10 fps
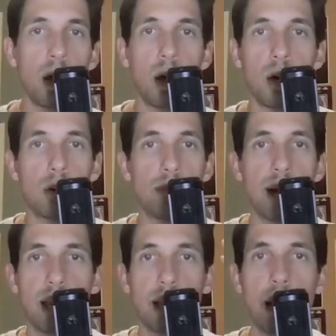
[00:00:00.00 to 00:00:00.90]
oh
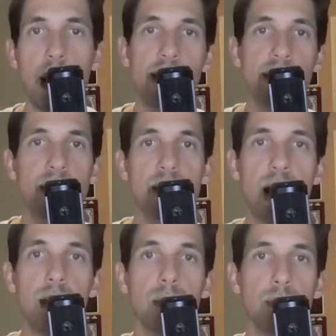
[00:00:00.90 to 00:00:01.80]
my God, it's
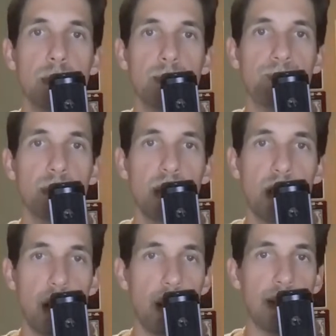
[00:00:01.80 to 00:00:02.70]
terrible.
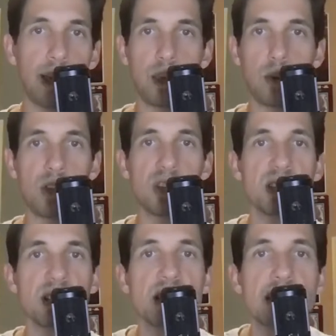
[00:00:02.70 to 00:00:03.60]
Like you can
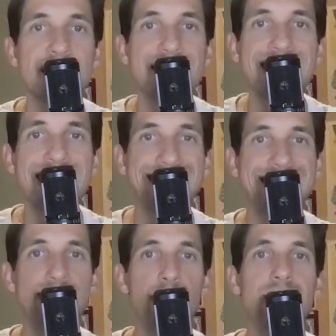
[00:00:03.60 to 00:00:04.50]
just see
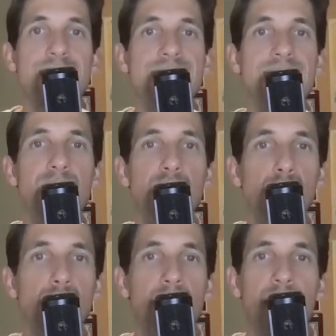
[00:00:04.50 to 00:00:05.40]
it. You could see it in the
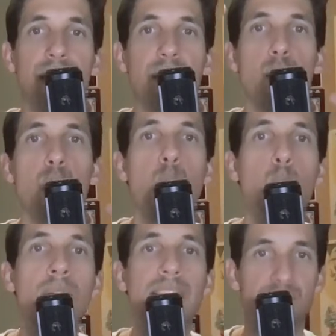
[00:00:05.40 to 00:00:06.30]
trailer. I don't know who
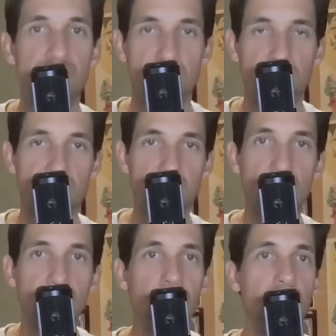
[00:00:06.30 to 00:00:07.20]
watches this
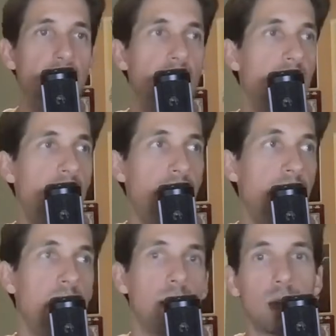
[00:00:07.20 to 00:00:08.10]
stuff. And
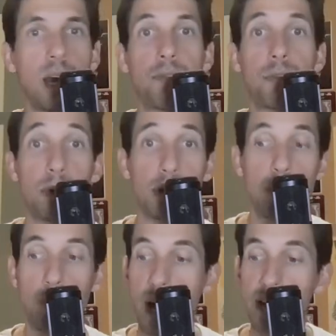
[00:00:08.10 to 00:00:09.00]
then, God forbid, you
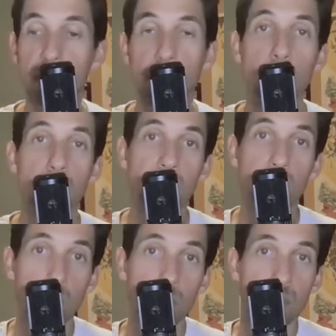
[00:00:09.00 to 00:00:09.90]
watch the movie.
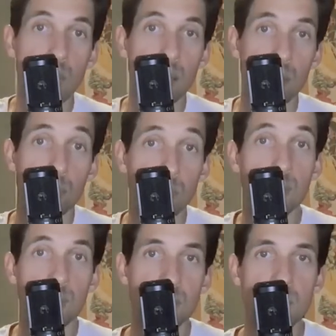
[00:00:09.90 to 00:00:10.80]
Well, you're
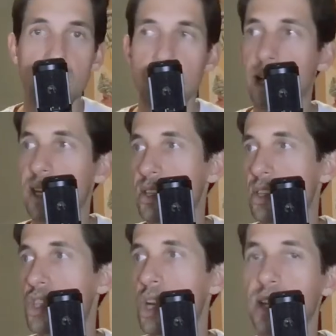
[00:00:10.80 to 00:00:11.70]
really going to see that it's
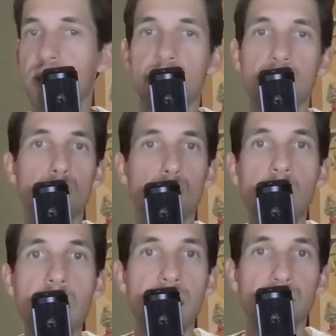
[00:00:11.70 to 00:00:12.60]
just
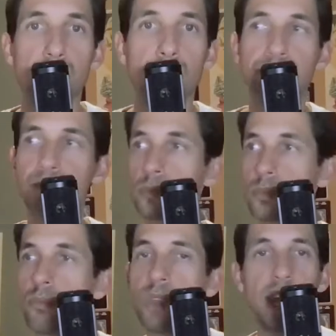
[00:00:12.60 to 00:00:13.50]
trash.
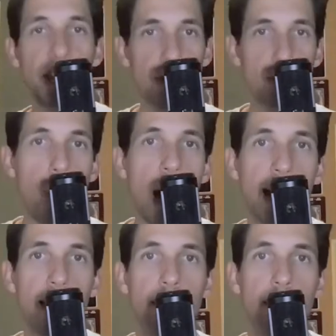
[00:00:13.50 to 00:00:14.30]
And here's why.